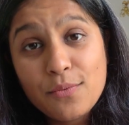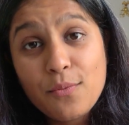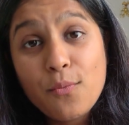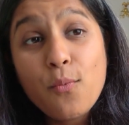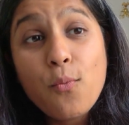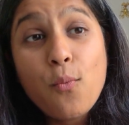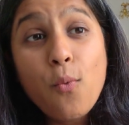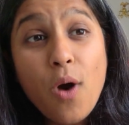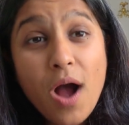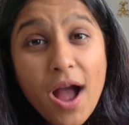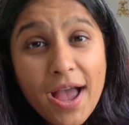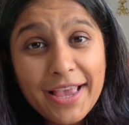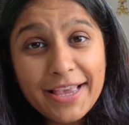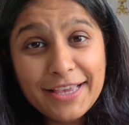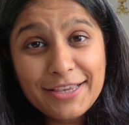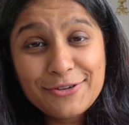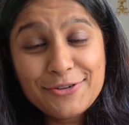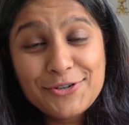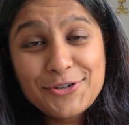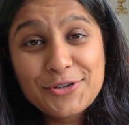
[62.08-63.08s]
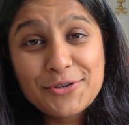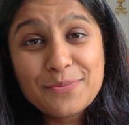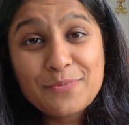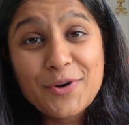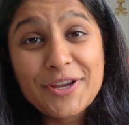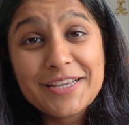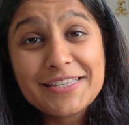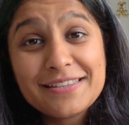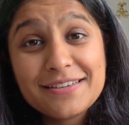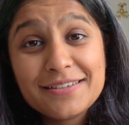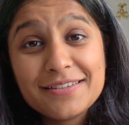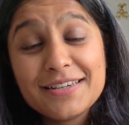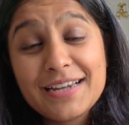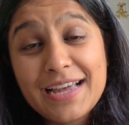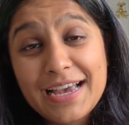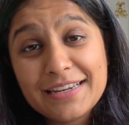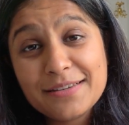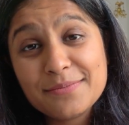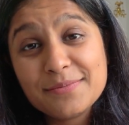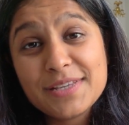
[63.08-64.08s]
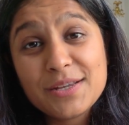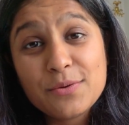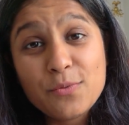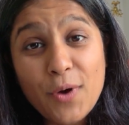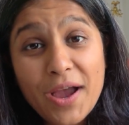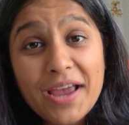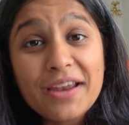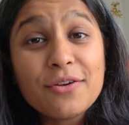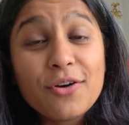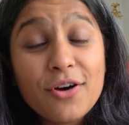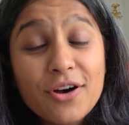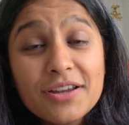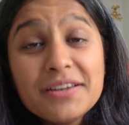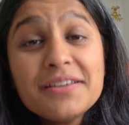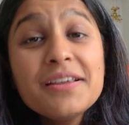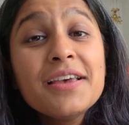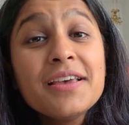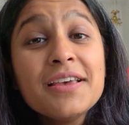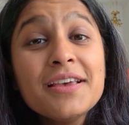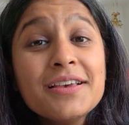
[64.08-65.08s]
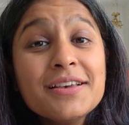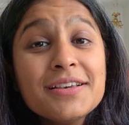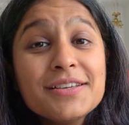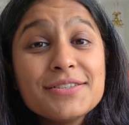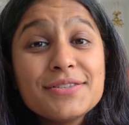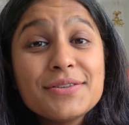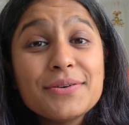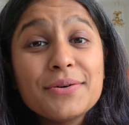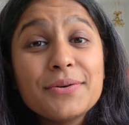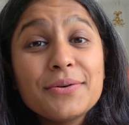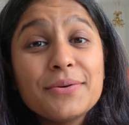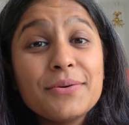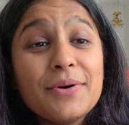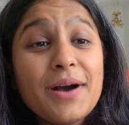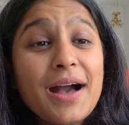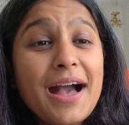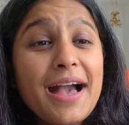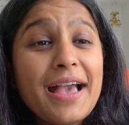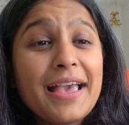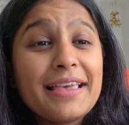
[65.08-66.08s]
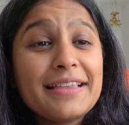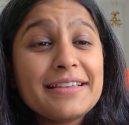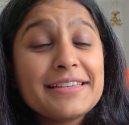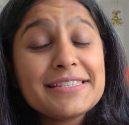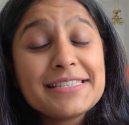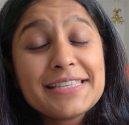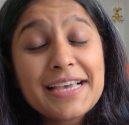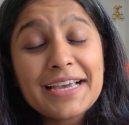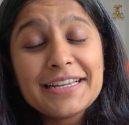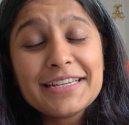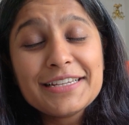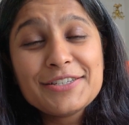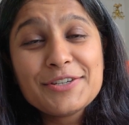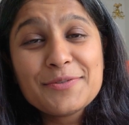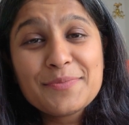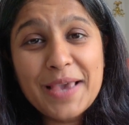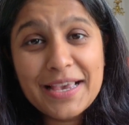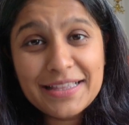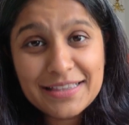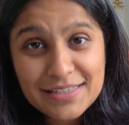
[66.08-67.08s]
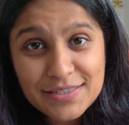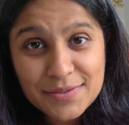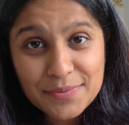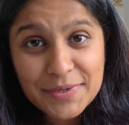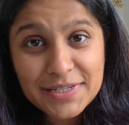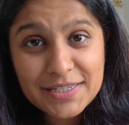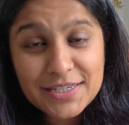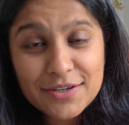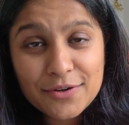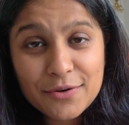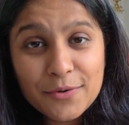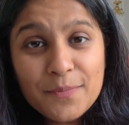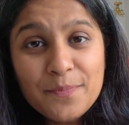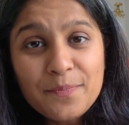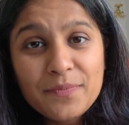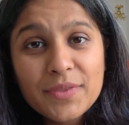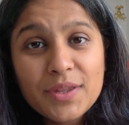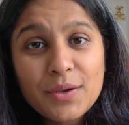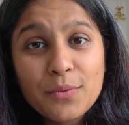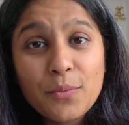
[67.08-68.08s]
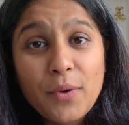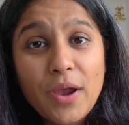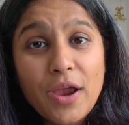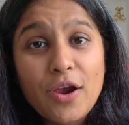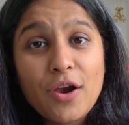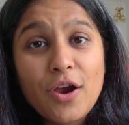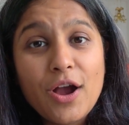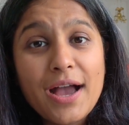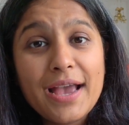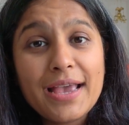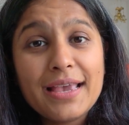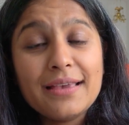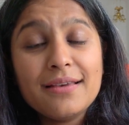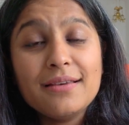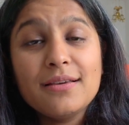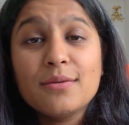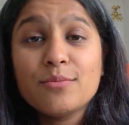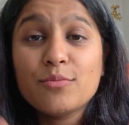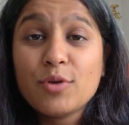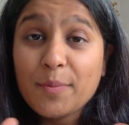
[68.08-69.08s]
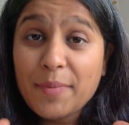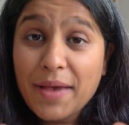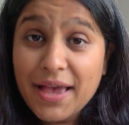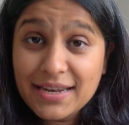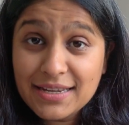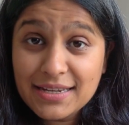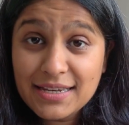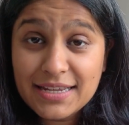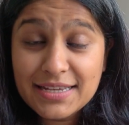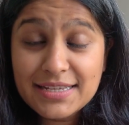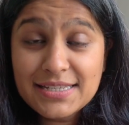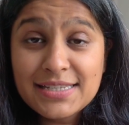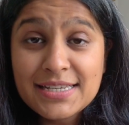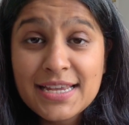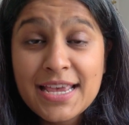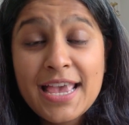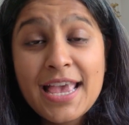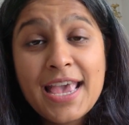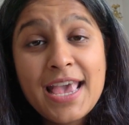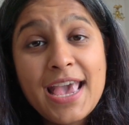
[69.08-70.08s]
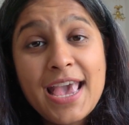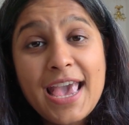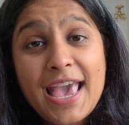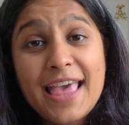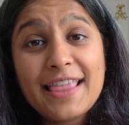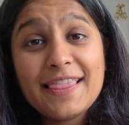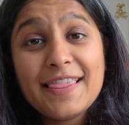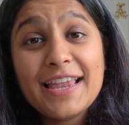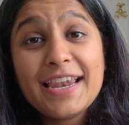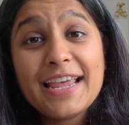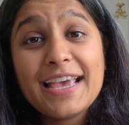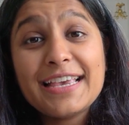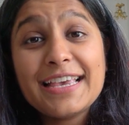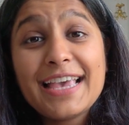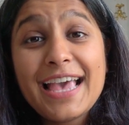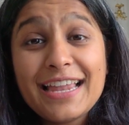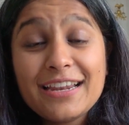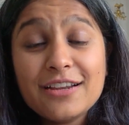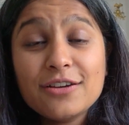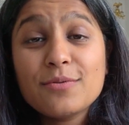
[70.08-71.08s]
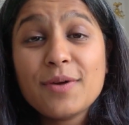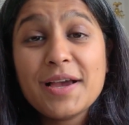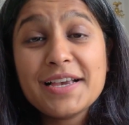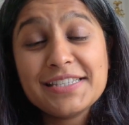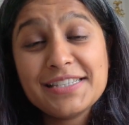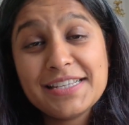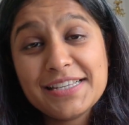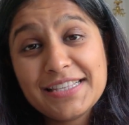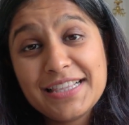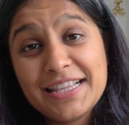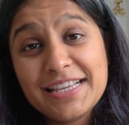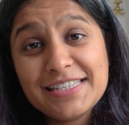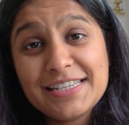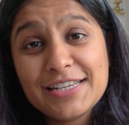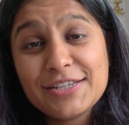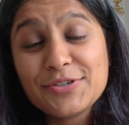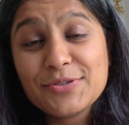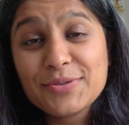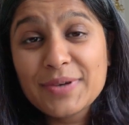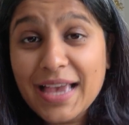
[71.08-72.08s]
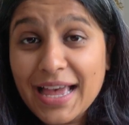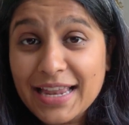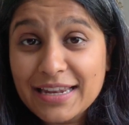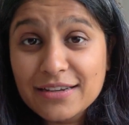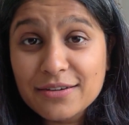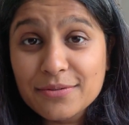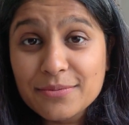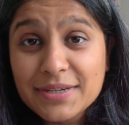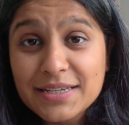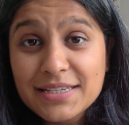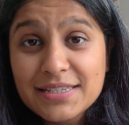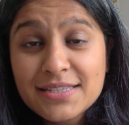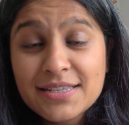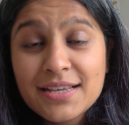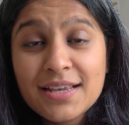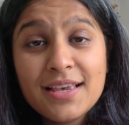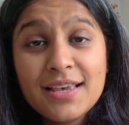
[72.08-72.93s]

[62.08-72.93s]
why you should bring certain items and why not. So I decided to make this video where I prepared a list and then I categorized this list into categories: